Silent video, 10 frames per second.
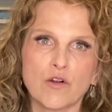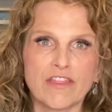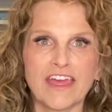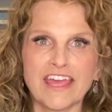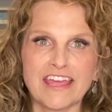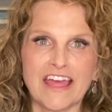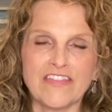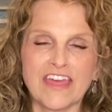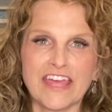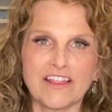or the
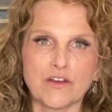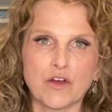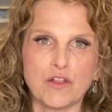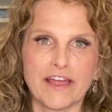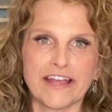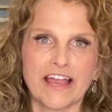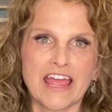Halo Go Light.